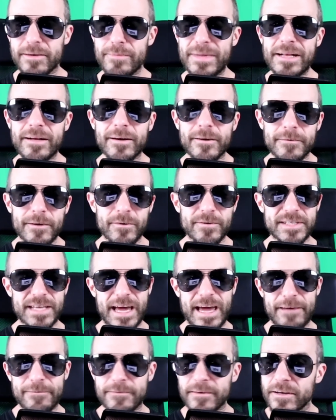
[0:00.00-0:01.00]
milk those
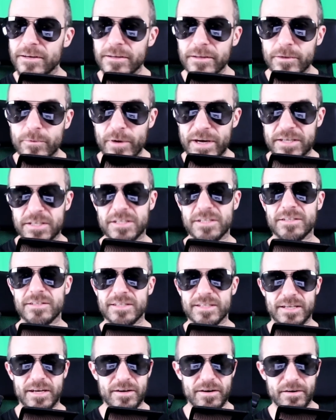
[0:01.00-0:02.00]
ethical questions
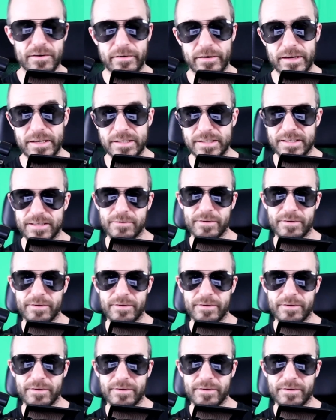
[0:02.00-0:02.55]
that are raised,